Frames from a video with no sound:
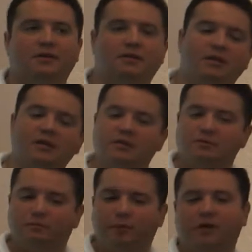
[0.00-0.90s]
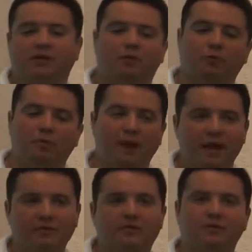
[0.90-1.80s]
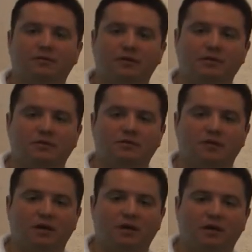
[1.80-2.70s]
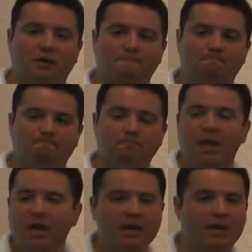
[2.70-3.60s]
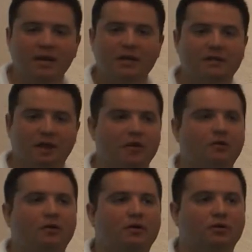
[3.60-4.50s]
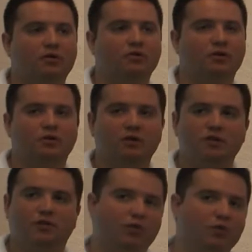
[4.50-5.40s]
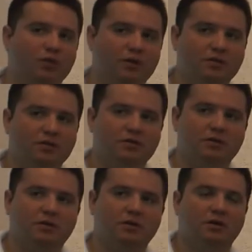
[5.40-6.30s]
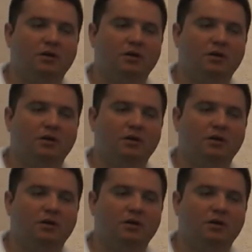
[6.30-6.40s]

This part that we blend is mainly there in order to increase fruitiness